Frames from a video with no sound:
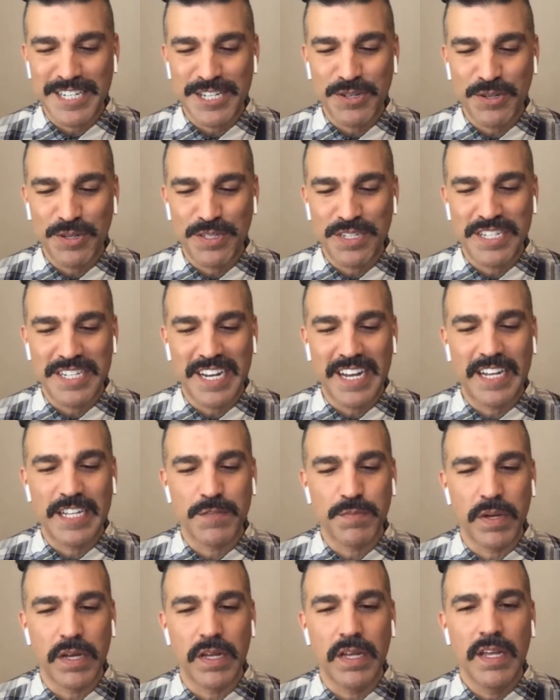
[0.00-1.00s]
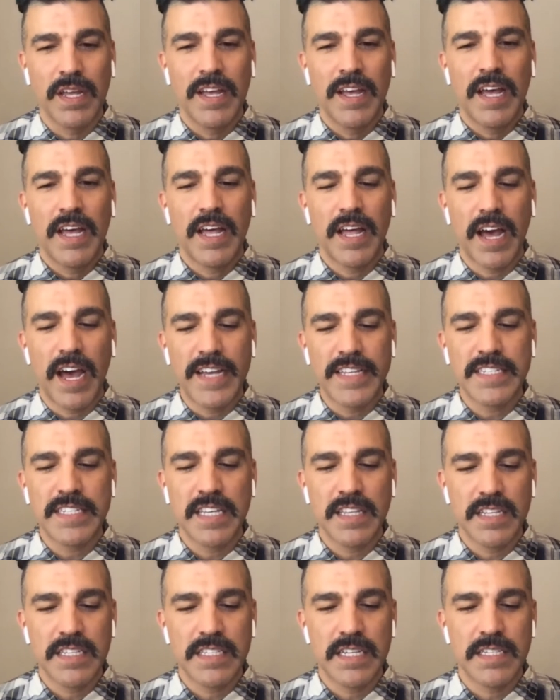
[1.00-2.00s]
shoulders of giants, but I see
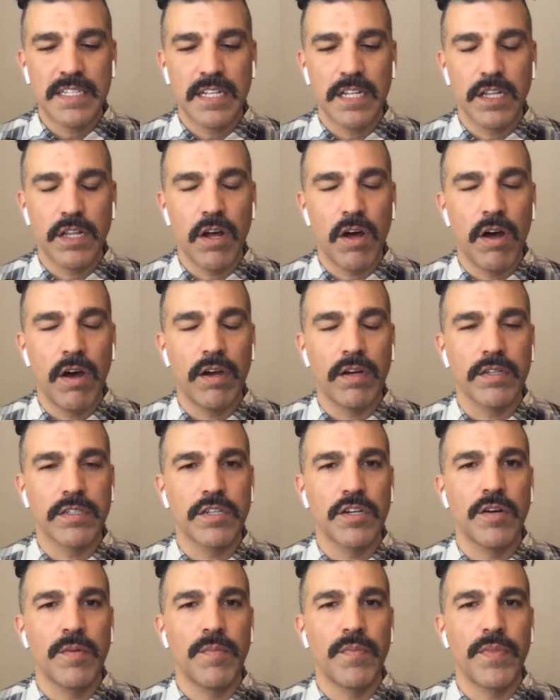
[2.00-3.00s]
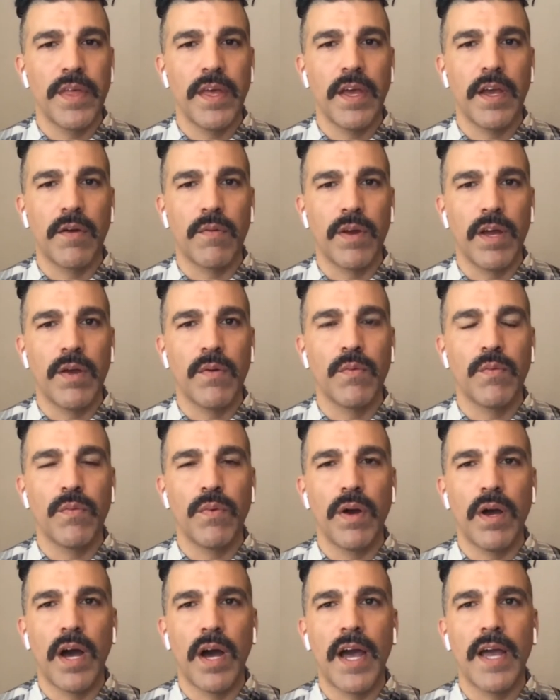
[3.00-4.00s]
this as a long-term thing, right?
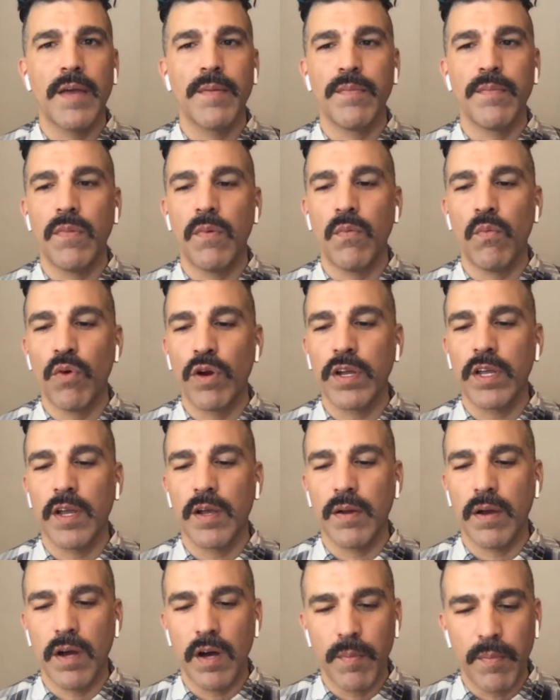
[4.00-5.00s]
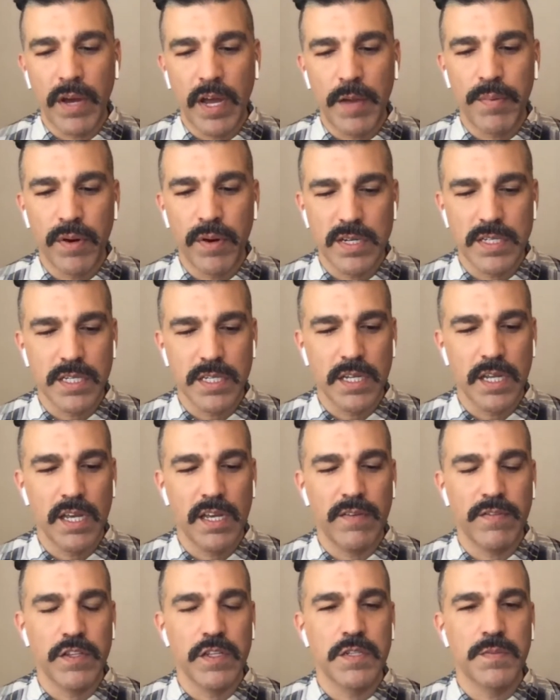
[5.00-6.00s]
I am working on my part today
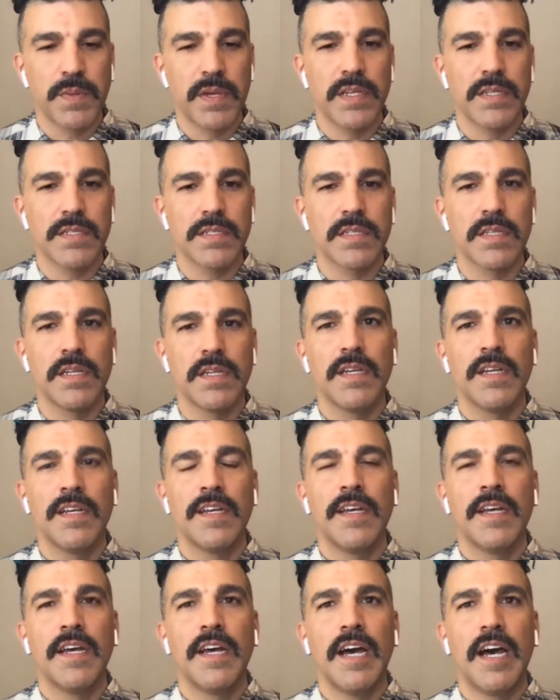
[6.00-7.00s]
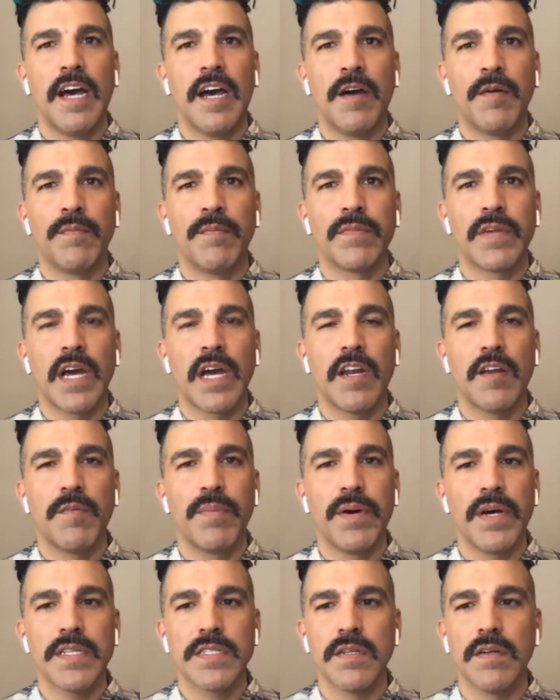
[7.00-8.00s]
of the space kind of
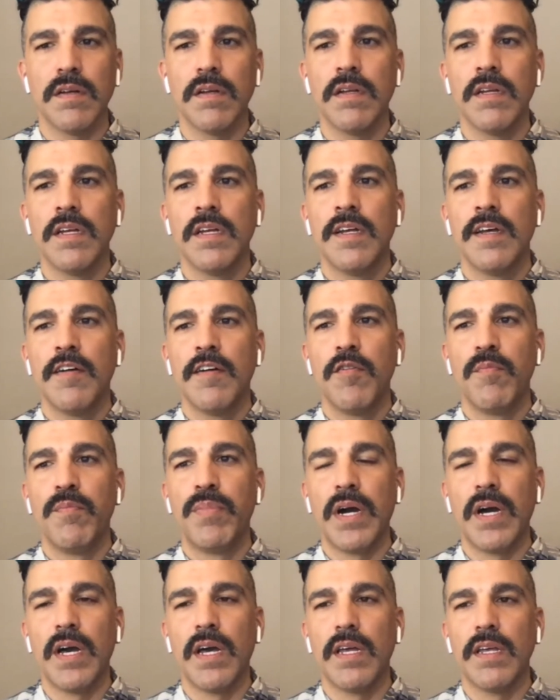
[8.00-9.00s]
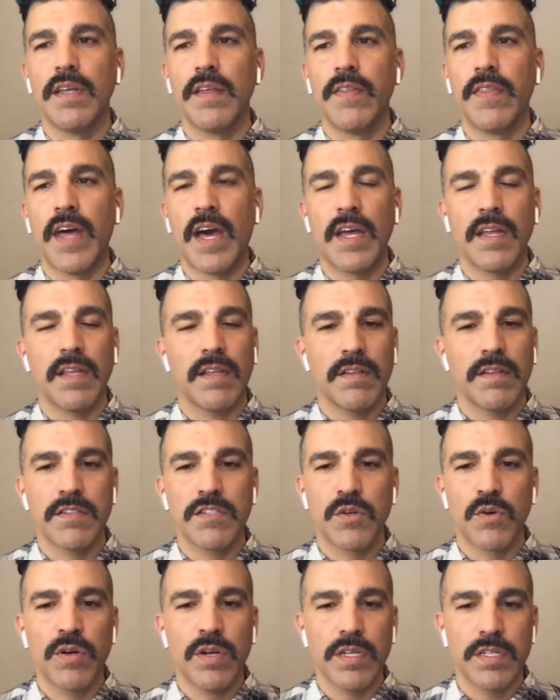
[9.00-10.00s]
puzzle, but that
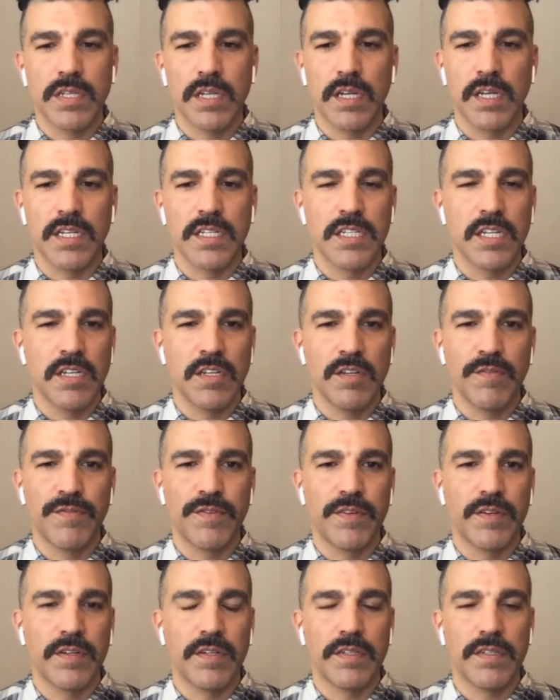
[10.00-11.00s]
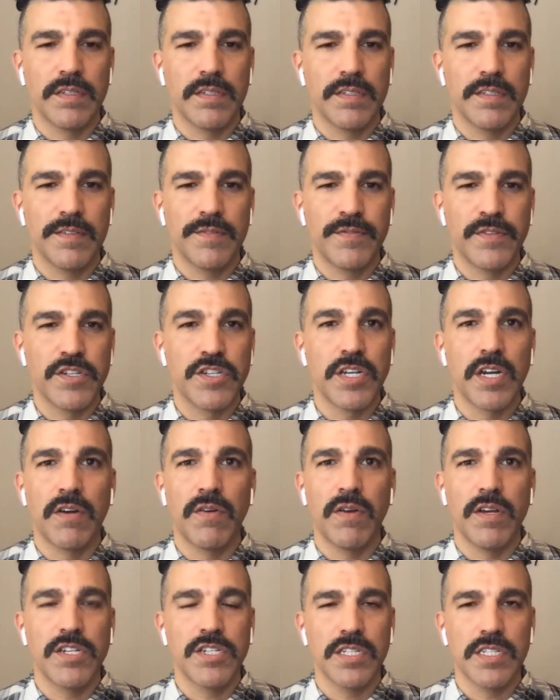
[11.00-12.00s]
story is going to continue for
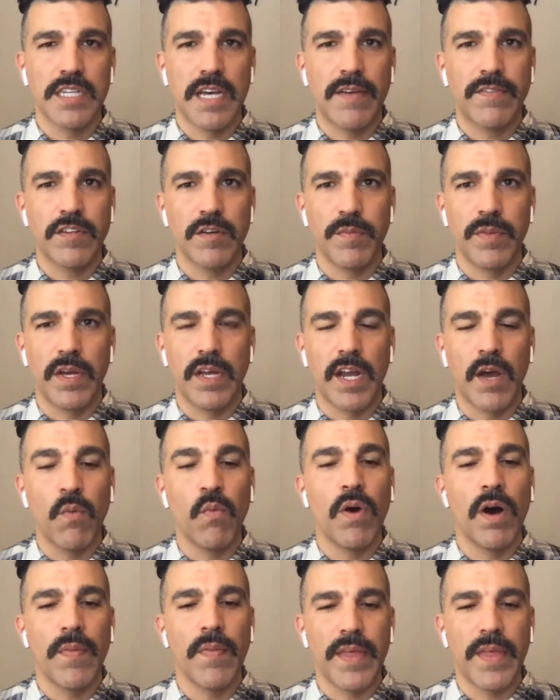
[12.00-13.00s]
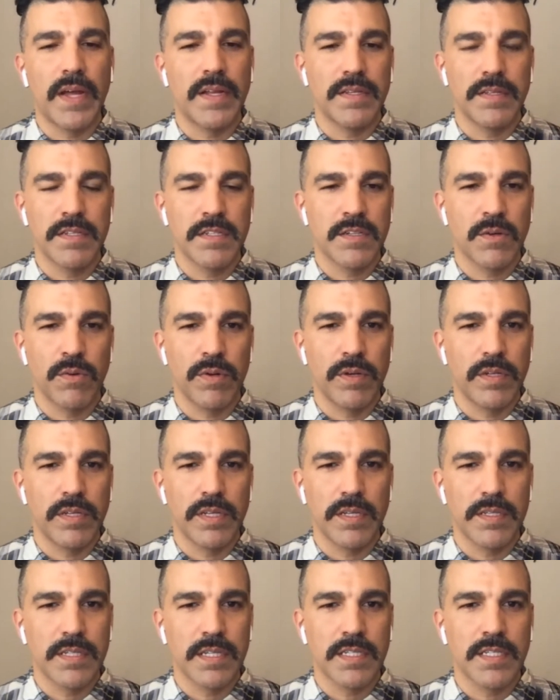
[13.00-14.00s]
generations after me, and I want that story
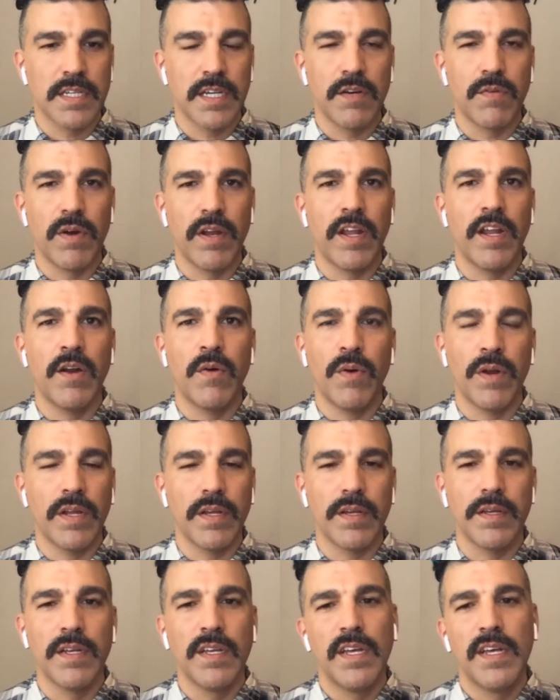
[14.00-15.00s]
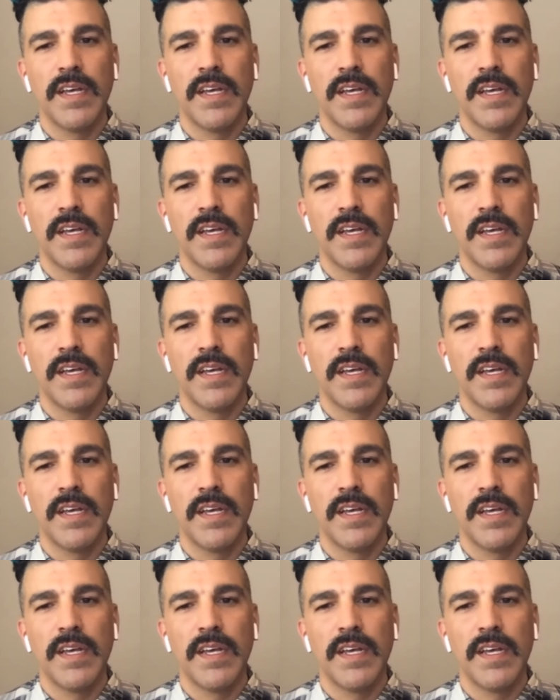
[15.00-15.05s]
to succeed, right? I don't want to,